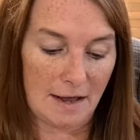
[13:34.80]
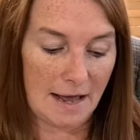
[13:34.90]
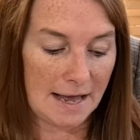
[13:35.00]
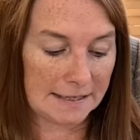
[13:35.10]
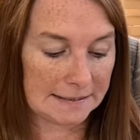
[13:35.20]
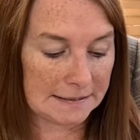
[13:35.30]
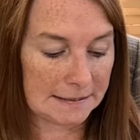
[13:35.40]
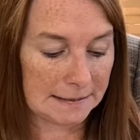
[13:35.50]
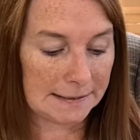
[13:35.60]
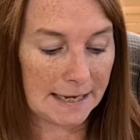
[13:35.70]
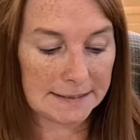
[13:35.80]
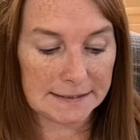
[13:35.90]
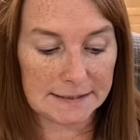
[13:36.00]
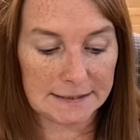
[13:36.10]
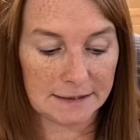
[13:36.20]
And
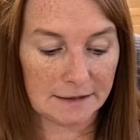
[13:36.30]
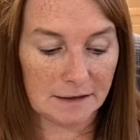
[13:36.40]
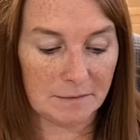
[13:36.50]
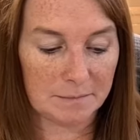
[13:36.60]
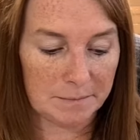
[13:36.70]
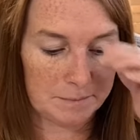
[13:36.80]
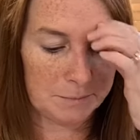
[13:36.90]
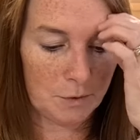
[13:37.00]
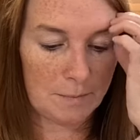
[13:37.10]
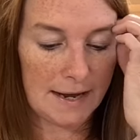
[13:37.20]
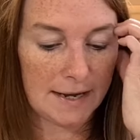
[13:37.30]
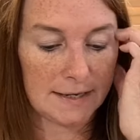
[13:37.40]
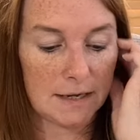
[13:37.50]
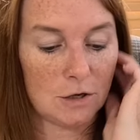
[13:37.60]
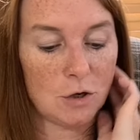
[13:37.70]
last but
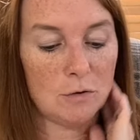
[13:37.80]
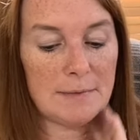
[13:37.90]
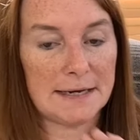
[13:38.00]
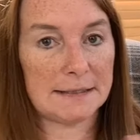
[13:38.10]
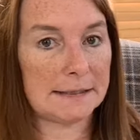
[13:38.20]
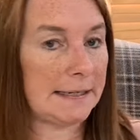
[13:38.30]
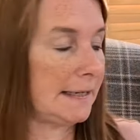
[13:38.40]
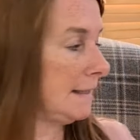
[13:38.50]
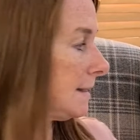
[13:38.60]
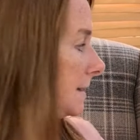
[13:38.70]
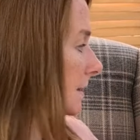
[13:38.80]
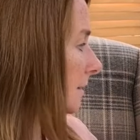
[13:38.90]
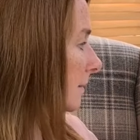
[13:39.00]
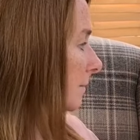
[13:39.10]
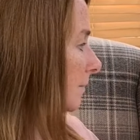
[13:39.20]
by no means least,
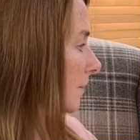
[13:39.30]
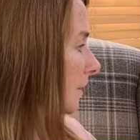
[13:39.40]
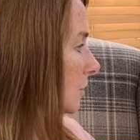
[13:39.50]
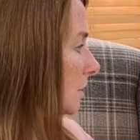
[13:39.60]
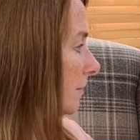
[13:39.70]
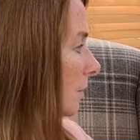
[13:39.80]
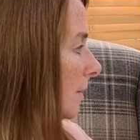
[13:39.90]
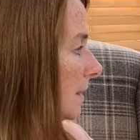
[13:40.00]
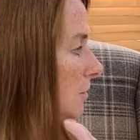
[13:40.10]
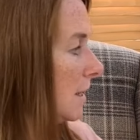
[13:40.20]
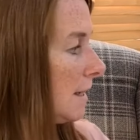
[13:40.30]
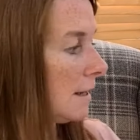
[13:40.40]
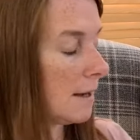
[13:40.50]
I'll just have a quick drink,